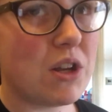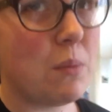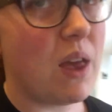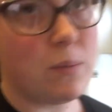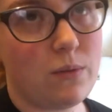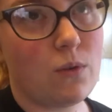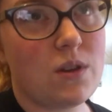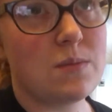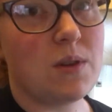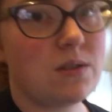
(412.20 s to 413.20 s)
new baby for
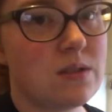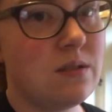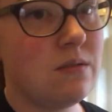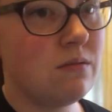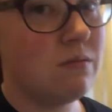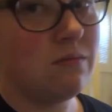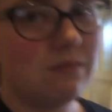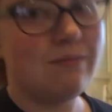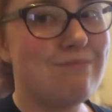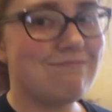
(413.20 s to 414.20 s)
Christmas?
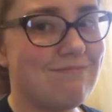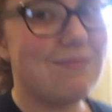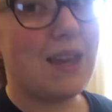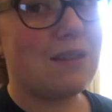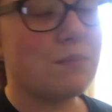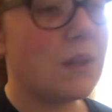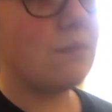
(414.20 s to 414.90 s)
It,